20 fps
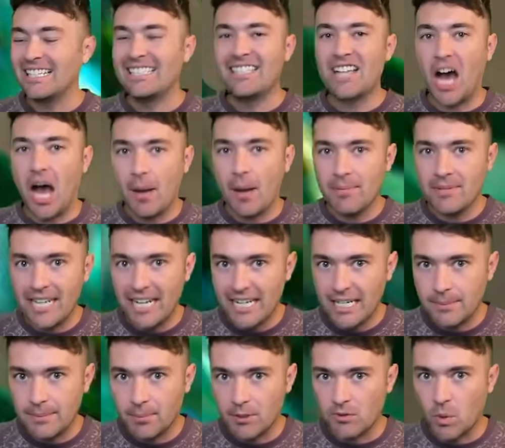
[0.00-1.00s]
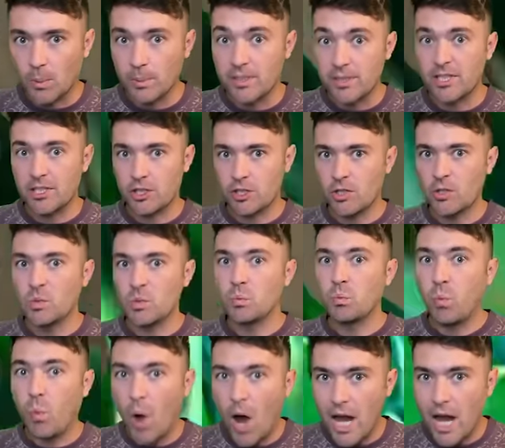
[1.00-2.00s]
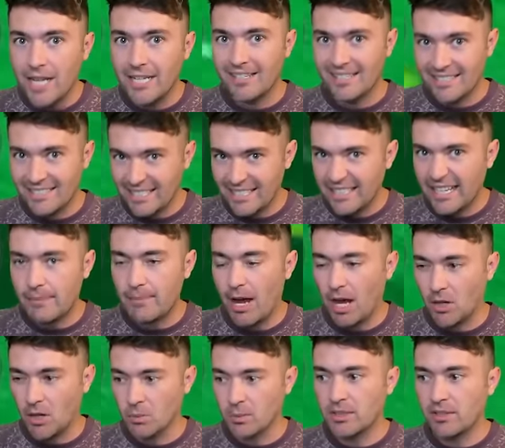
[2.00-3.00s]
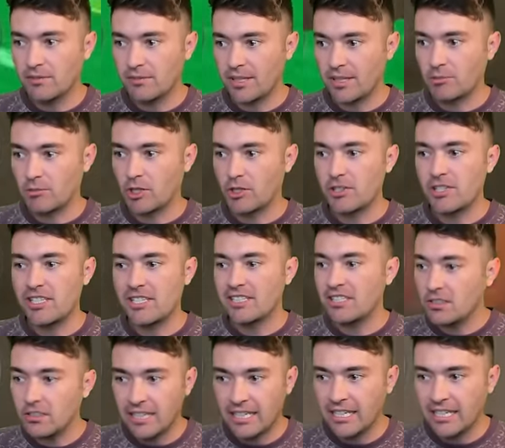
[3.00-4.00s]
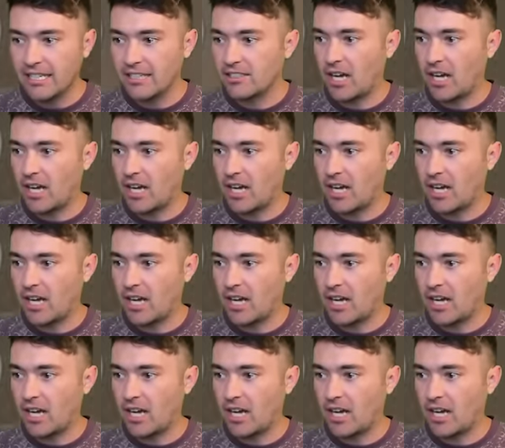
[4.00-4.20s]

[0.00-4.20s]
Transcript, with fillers: dominating performance. Just one DK Mountain with the Flame Runner still in it,